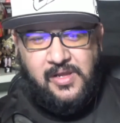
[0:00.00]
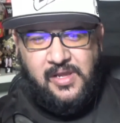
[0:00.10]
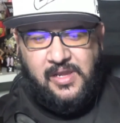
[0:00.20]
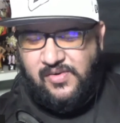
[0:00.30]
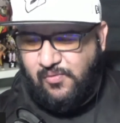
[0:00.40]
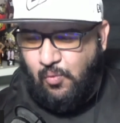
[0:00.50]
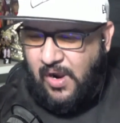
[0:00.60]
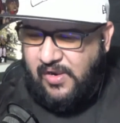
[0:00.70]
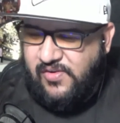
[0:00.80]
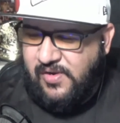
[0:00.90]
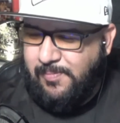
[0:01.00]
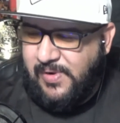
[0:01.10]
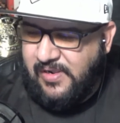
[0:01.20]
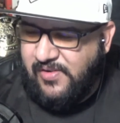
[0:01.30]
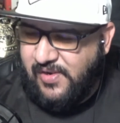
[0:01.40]
It just winds up
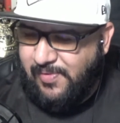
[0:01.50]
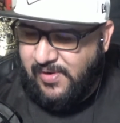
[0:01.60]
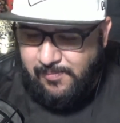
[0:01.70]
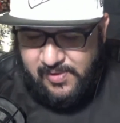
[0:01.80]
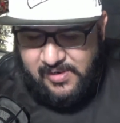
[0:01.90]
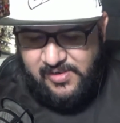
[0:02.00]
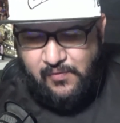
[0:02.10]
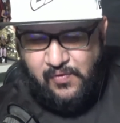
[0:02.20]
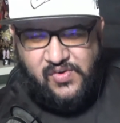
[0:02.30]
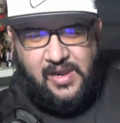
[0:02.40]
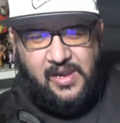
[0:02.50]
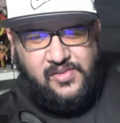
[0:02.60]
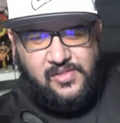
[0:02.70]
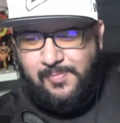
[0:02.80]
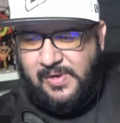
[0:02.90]
being something completely different. Shout out
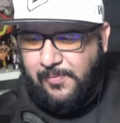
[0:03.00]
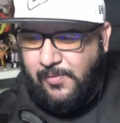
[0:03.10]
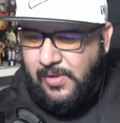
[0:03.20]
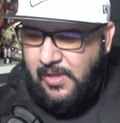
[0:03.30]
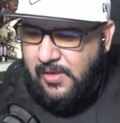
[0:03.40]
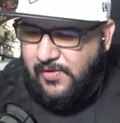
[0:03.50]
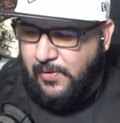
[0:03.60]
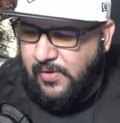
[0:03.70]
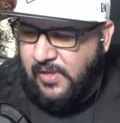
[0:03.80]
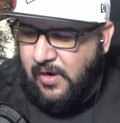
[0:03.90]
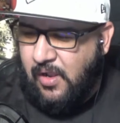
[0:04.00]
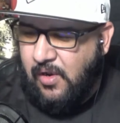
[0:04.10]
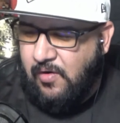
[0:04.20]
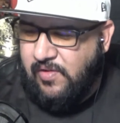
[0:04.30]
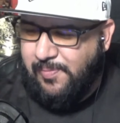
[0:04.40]
to the people tuned in all
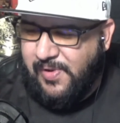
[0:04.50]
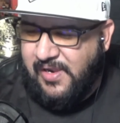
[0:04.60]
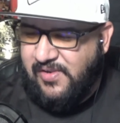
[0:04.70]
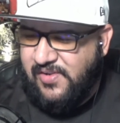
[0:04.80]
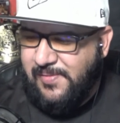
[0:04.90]
over the place.